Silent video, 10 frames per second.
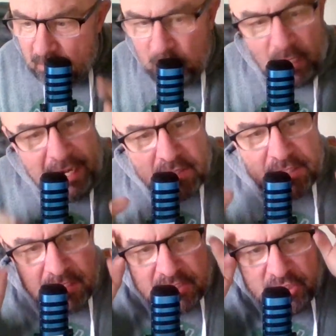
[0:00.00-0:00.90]
players
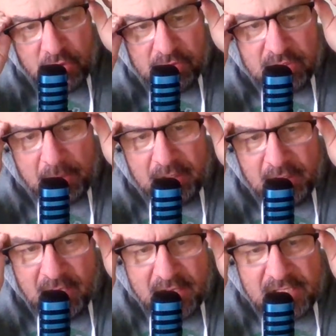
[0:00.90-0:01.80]
in this suit, some of
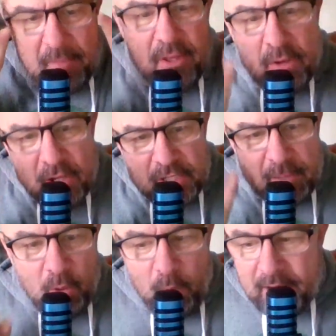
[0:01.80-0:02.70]

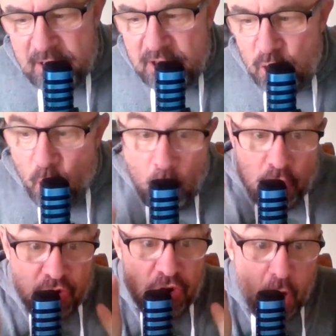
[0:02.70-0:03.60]
the witnesses who
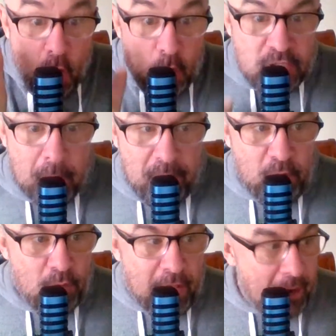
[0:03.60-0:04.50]
know some of
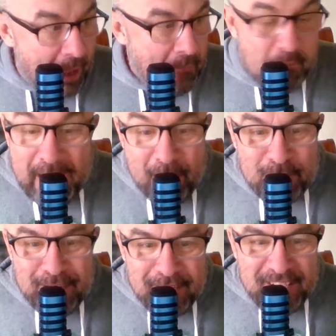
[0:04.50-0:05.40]
you that may have
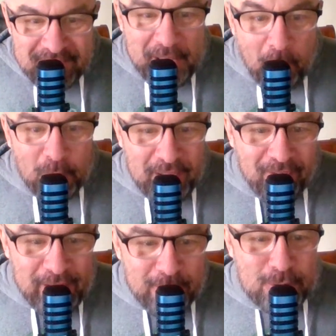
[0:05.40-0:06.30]
dealt
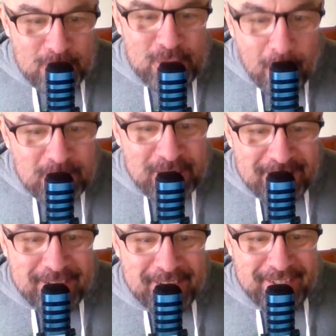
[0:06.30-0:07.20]
illegal
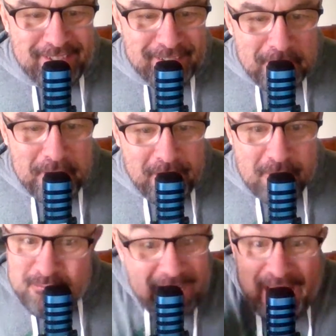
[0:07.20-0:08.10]
substances,
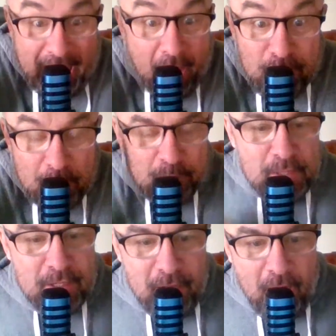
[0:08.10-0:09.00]
may have,
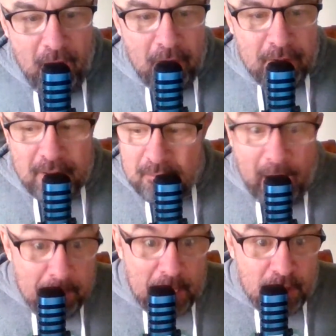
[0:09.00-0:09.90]

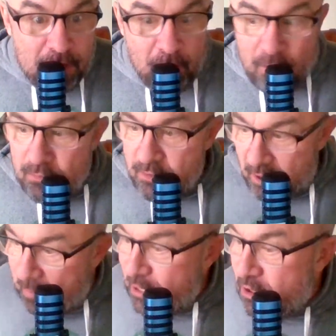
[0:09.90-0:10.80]
my opinion, or to
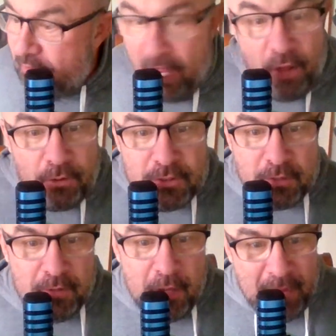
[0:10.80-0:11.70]
the opinion of the others,
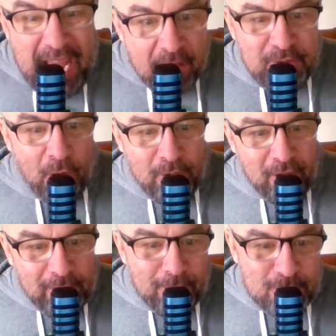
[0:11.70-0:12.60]
may have dealt
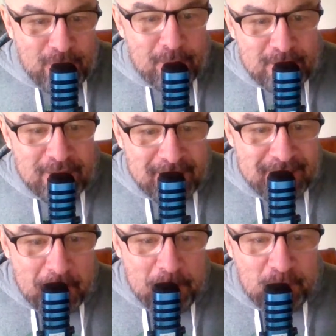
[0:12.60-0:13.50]
illegal
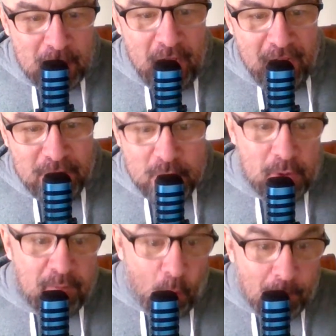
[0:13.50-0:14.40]
substances to
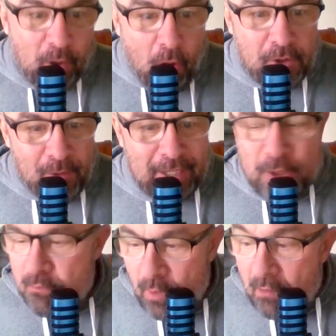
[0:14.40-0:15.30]
the former law
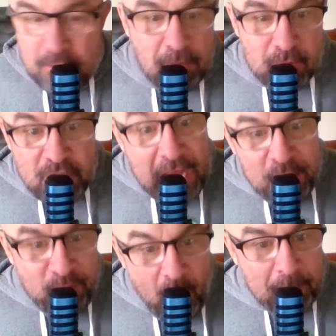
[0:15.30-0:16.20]
director. Well, stand
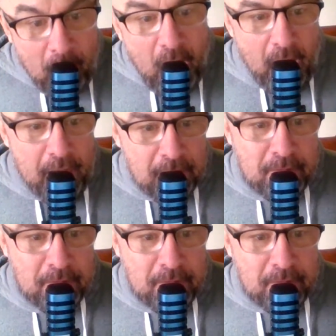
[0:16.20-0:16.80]
the fuck by.